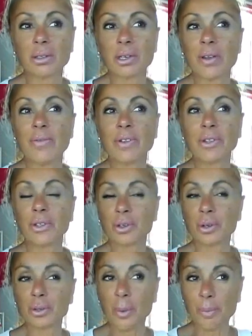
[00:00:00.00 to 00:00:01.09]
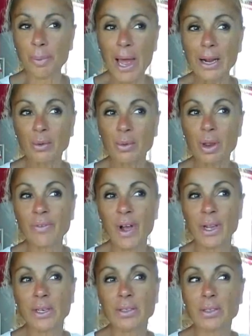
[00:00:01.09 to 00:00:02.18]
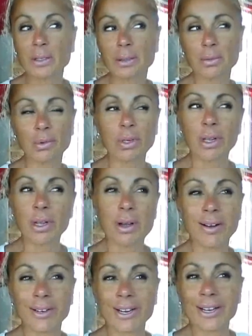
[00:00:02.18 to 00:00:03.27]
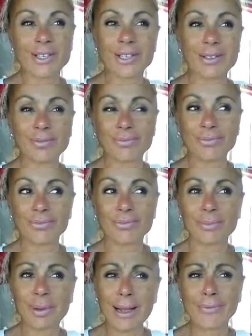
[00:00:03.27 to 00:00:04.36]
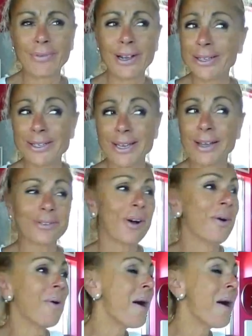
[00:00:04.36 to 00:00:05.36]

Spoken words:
even the black red vines. What are they called? I guess it's black vines. I don't know.